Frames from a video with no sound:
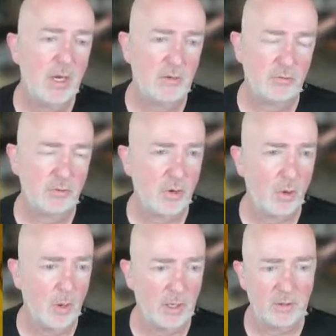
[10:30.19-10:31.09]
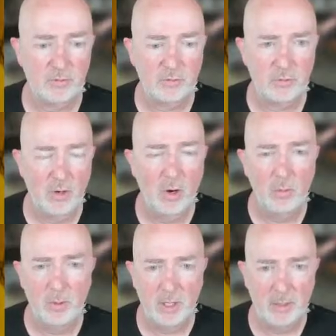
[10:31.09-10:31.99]
it should go out and should
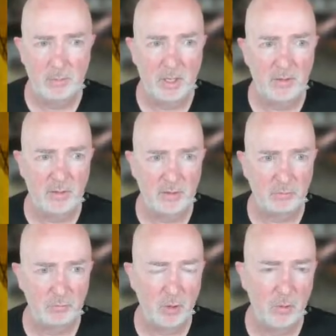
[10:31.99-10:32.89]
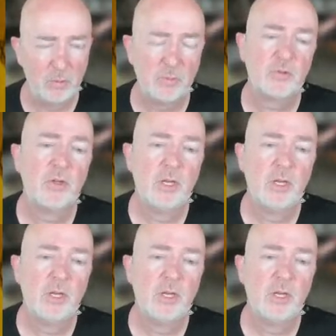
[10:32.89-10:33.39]
open up these rows